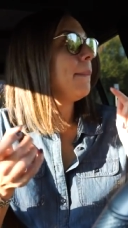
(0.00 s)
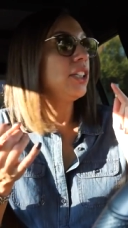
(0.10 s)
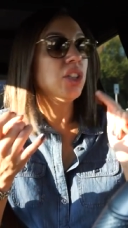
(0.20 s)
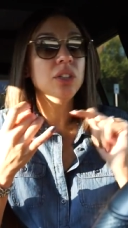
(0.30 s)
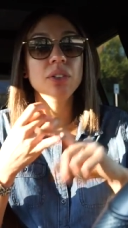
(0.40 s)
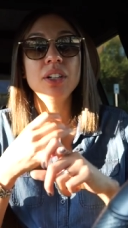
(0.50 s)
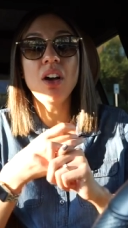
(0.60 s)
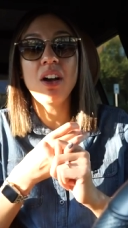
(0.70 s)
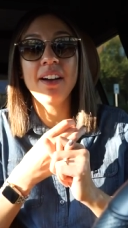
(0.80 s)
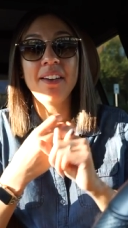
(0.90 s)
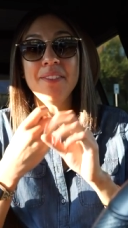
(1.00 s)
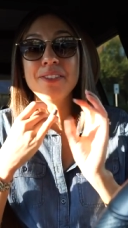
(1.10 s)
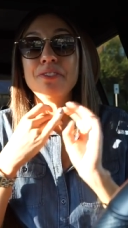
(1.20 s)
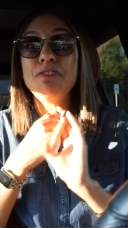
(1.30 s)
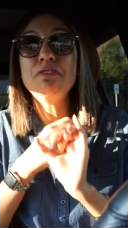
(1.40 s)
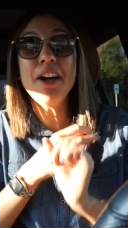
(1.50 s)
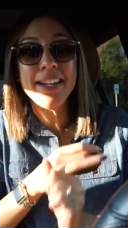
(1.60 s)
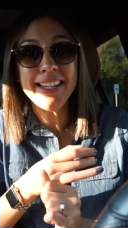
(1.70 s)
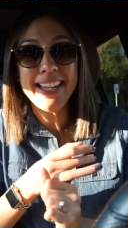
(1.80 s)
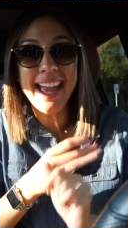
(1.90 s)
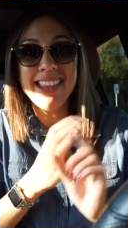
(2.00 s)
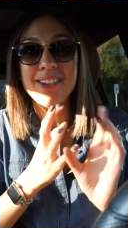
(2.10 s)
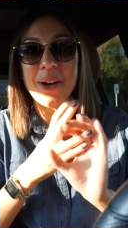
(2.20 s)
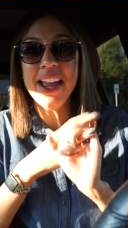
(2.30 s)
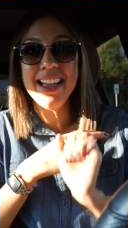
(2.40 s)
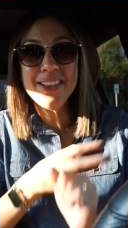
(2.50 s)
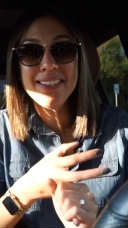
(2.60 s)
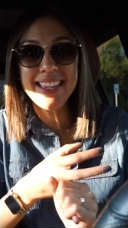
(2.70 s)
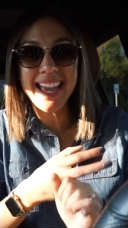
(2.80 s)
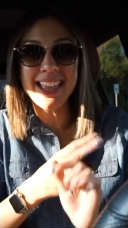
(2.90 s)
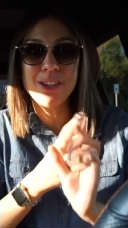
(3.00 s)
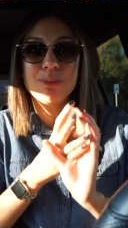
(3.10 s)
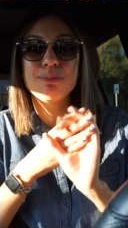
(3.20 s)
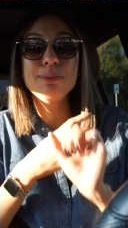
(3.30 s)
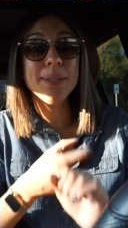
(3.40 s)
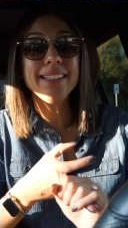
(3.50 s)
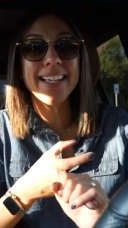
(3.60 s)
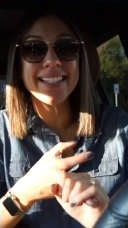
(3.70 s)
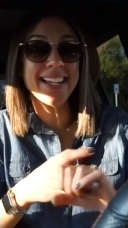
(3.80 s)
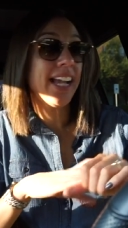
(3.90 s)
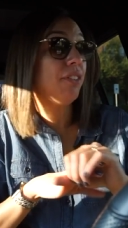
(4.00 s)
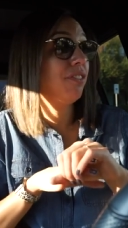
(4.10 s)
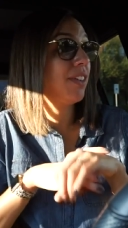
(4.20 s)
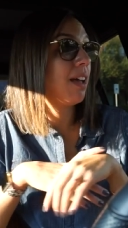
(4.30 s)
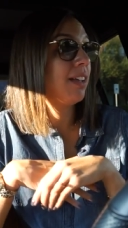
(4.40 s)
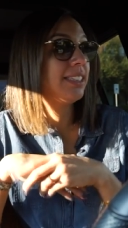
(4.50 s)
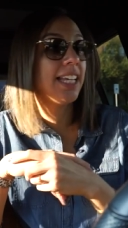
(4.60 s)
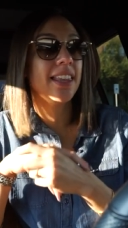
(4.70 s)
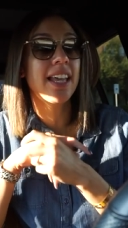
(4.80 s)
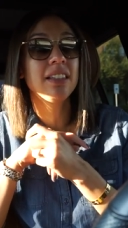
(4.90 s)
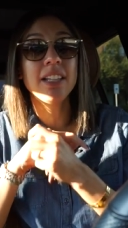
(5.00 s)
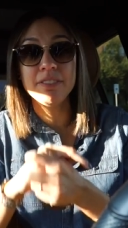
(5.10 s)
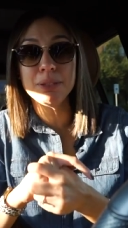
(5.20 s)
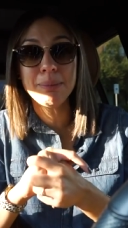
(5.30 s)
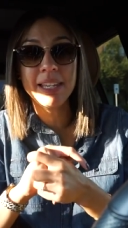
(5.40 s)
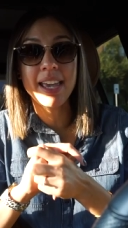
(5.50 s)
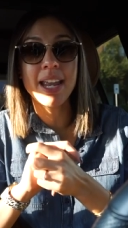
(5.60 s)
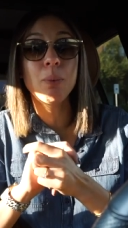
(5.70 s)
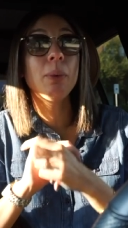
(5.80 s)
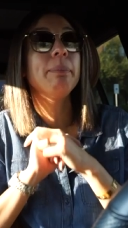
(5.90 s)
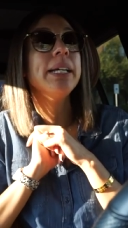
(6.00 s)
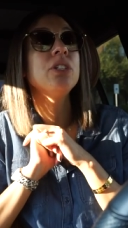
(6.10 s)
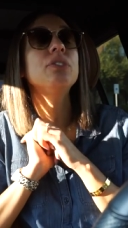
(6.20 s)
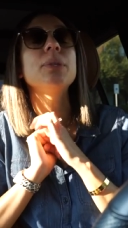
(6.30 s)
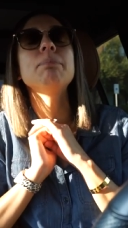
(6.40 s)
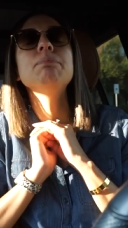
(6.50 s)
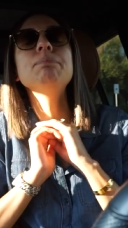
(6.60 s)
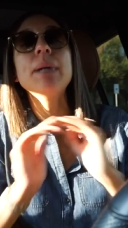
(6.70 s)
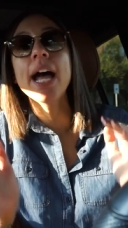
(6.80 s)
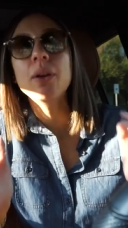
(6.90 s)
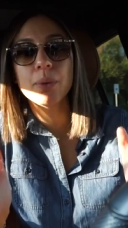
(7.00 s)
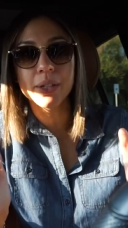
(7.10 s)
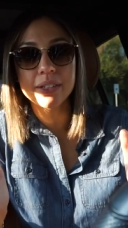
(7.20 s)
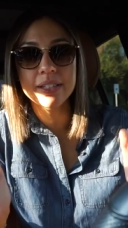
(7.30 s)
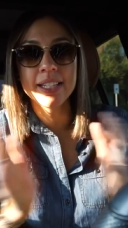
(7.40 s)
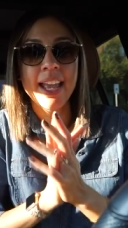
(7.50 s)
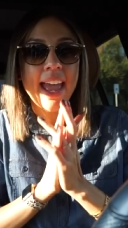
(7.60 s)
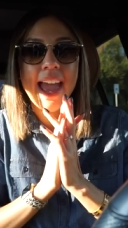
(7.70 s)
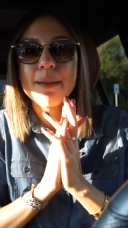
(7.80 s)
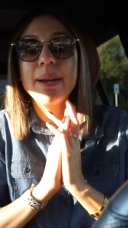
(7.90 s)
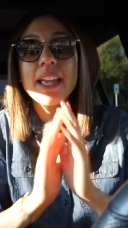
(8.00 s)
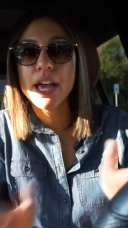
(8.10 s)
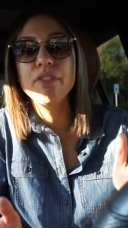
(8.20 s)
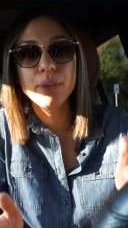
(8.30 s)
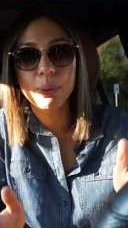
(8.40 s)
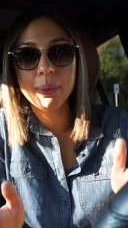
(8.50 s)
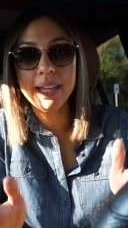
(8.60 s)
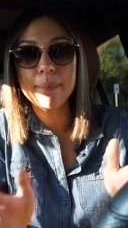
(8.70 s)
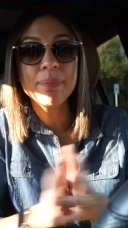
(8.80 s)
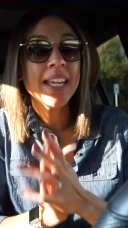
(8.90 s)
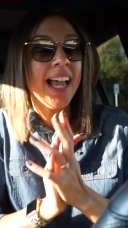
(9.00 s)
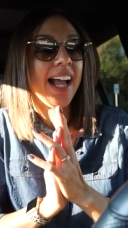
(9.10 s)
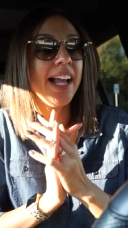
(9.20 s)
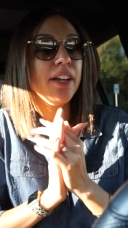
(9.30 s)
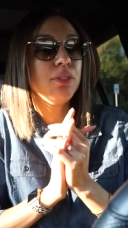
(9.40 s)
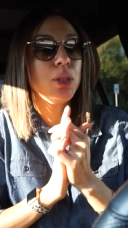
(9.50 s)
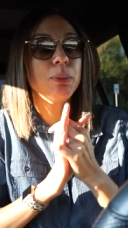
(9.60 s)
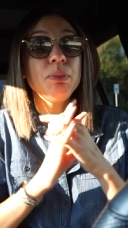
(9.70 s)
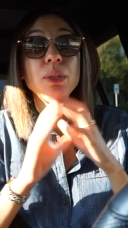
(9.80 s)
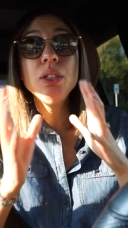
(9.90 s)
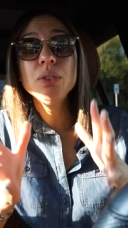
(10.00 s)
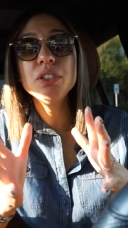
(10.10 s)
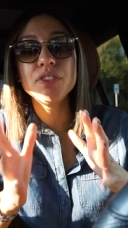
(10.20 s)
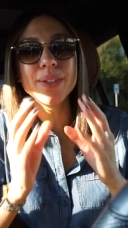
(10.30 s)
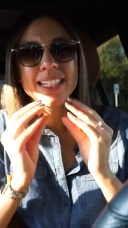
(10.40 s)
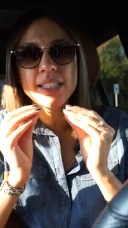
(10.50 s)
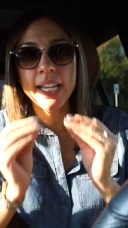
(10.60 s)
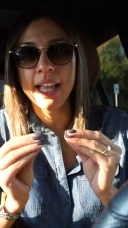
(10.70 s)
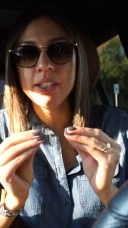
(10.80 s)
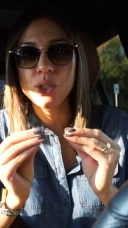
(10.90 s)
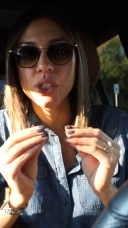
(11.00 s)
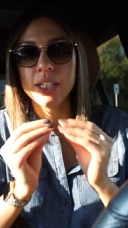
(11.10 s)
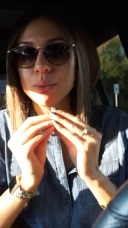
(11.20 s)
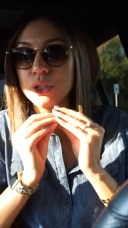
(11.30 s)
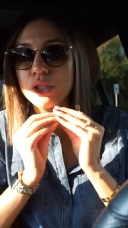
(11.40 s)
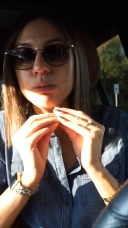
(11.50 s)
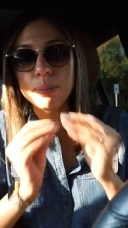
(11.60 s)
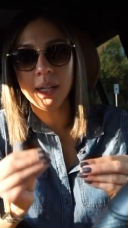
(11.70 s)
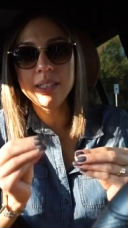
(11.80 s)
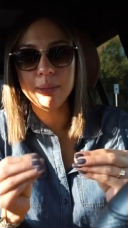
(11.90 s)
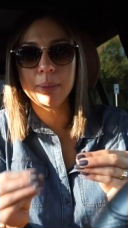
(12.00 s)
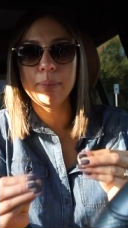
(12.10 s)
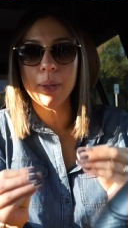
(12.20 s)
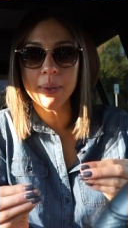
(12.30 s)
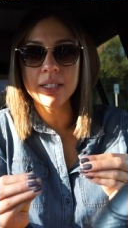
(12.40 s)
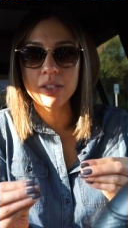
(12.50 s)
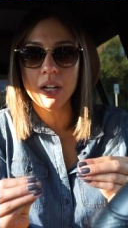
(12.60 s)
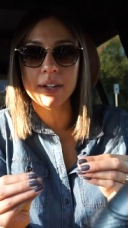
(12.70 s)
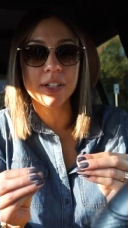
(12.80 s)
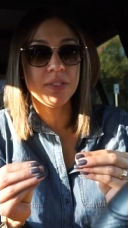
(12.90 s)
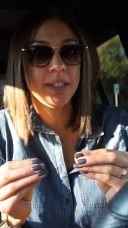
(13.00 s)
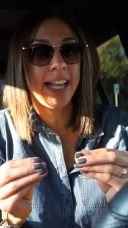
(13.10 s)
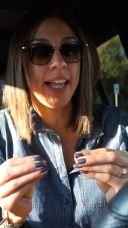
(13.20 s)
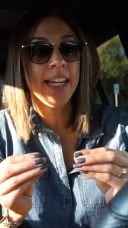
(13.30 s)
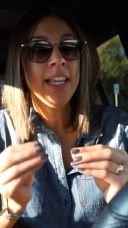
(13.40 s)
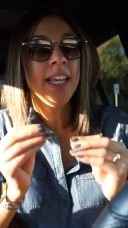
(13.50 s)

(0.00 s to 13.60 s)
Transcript: My children are funny and they're healthy and they're brilliant. I have a fiance that loves me and will bend over backwards at my every whim. I have two beautiful, intelligent, responsible bonus daughters that